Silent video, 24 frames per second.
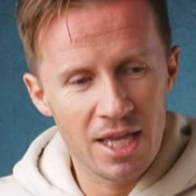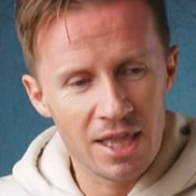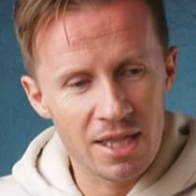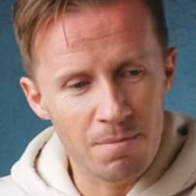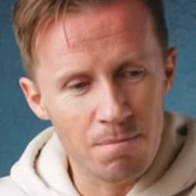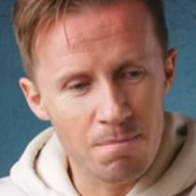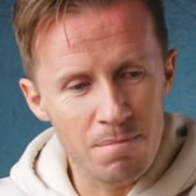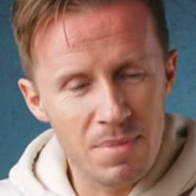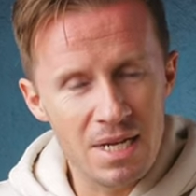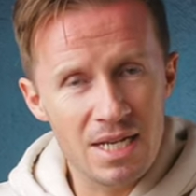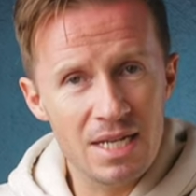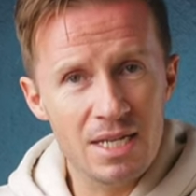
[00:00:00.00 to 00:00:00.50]
The
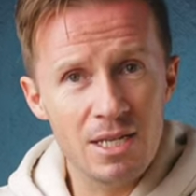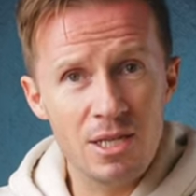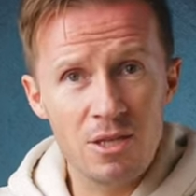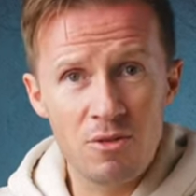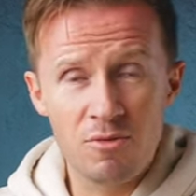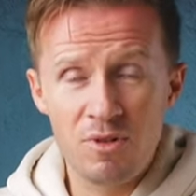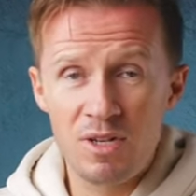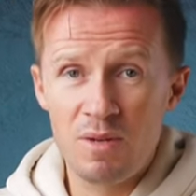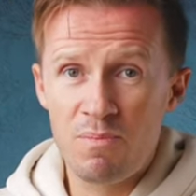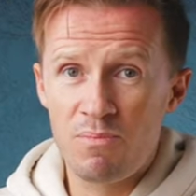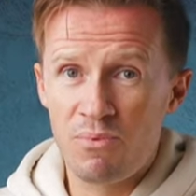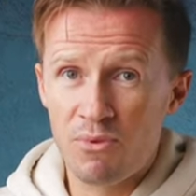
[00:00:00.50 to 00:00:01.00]
Mini
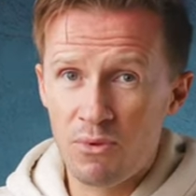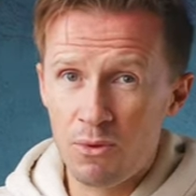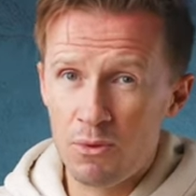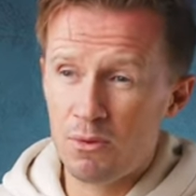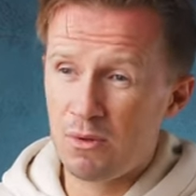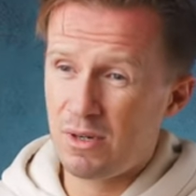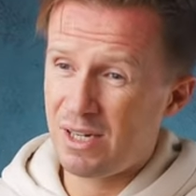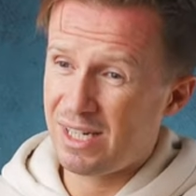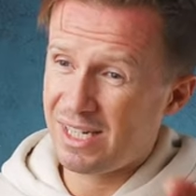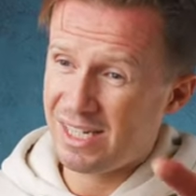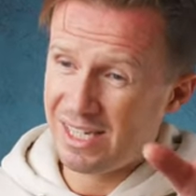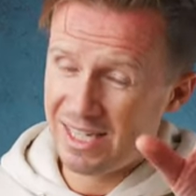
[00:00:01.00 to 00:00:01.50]
3
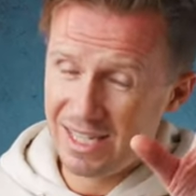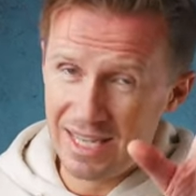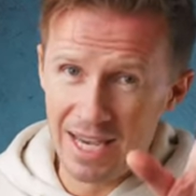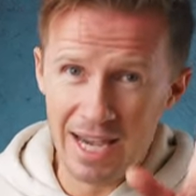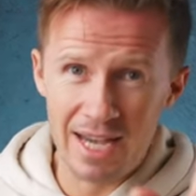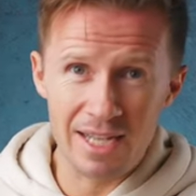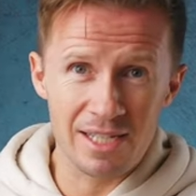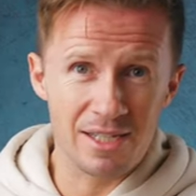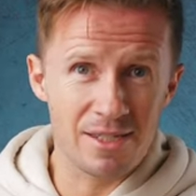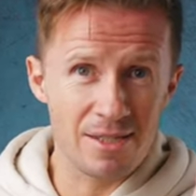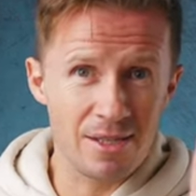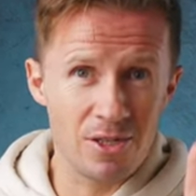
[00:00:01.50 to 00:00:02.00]
Pro
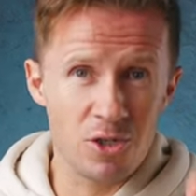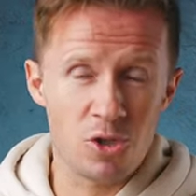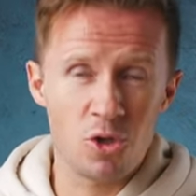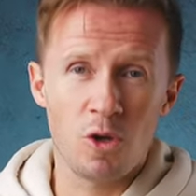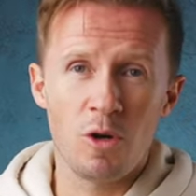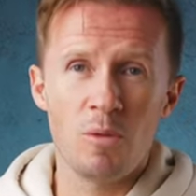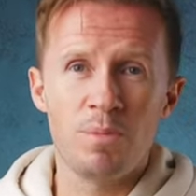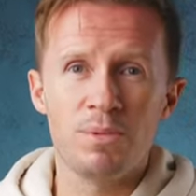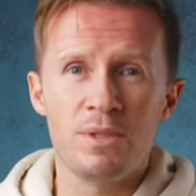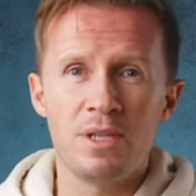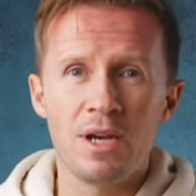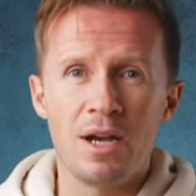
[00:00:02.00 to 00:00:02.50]
gets the
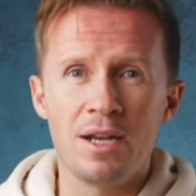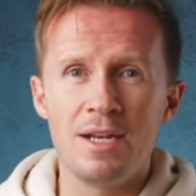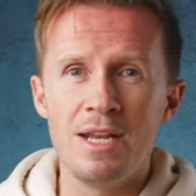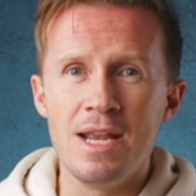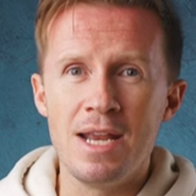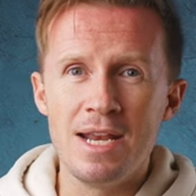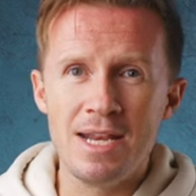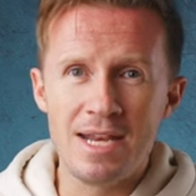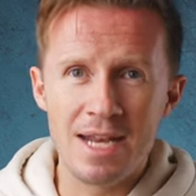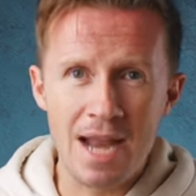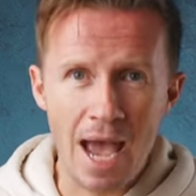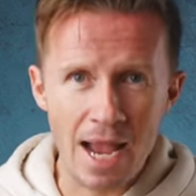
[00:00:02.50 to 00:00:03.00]
job done
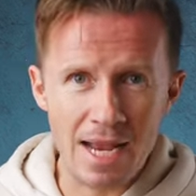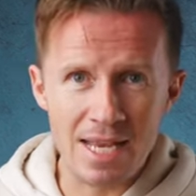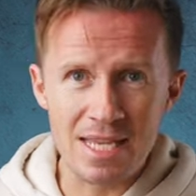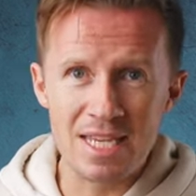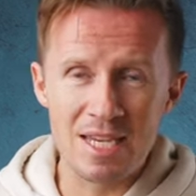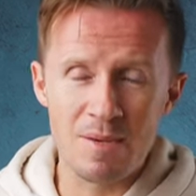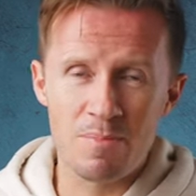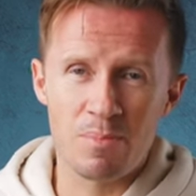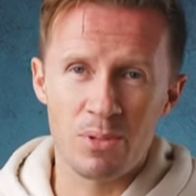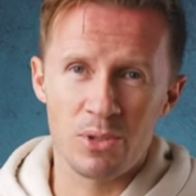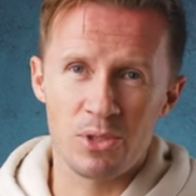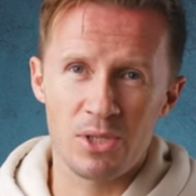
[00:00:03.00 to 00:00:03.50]

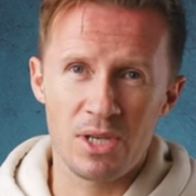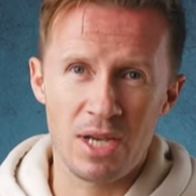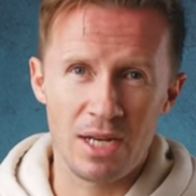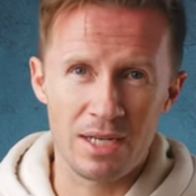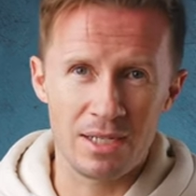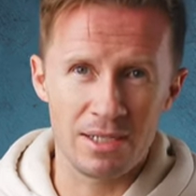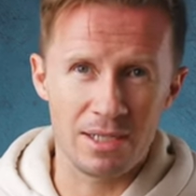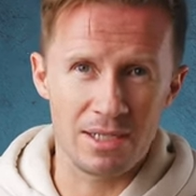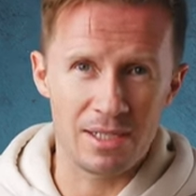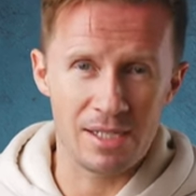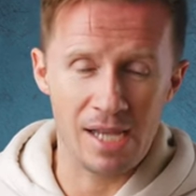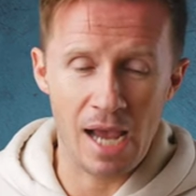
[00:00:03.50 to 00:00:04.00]
90%
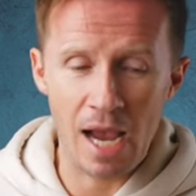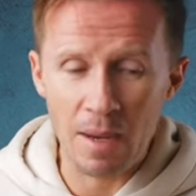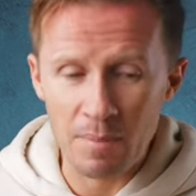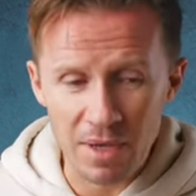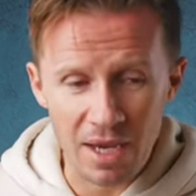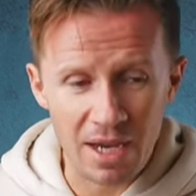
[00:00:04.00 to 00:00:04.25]
of the time.